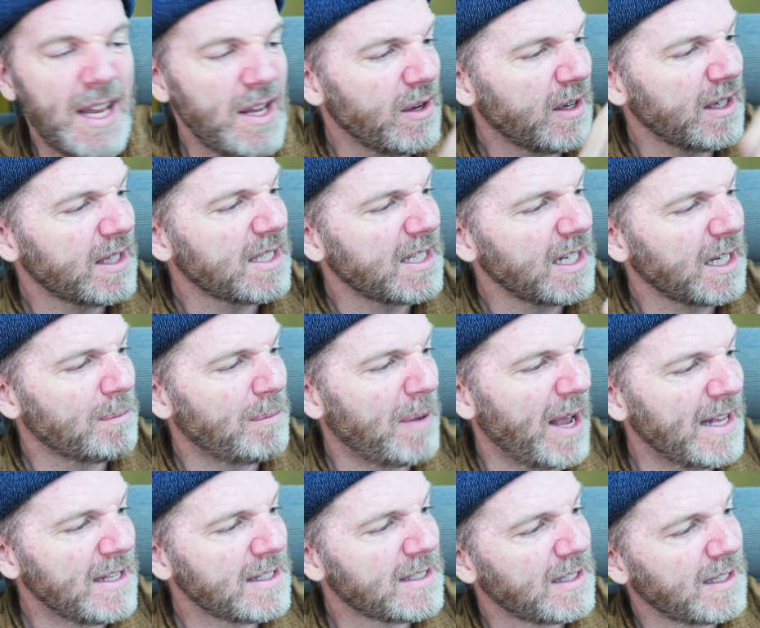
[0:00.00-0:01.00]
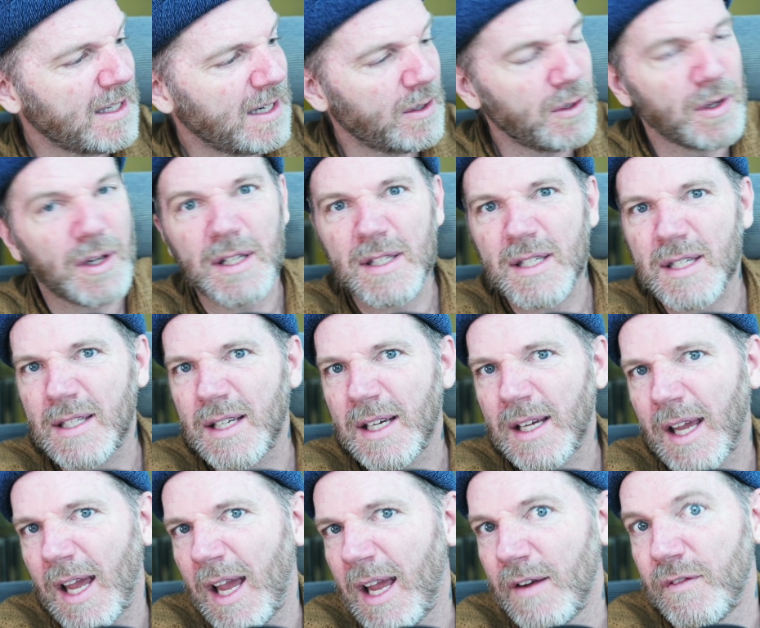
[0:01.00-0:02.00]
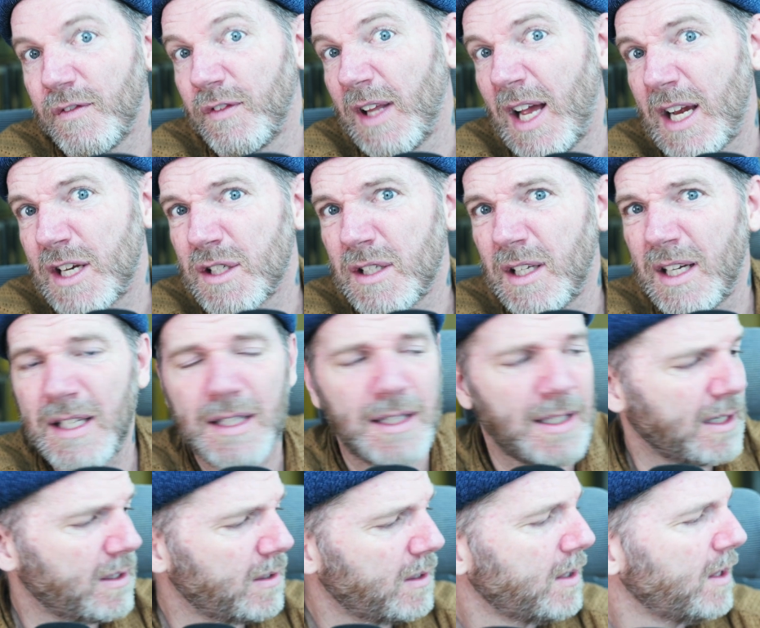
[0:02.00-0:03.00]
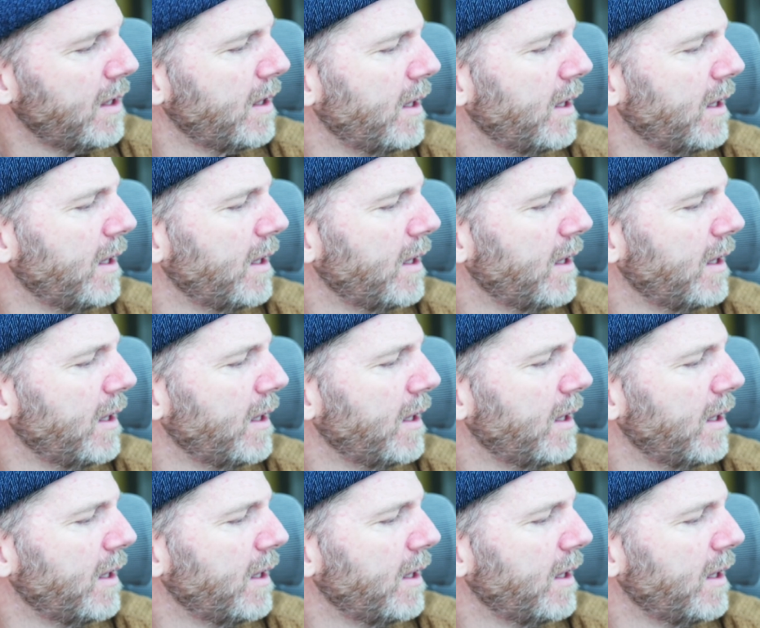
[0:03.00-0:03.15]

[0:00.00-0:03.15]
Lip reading: You could stick pens in there. You could stick a flashlight in there.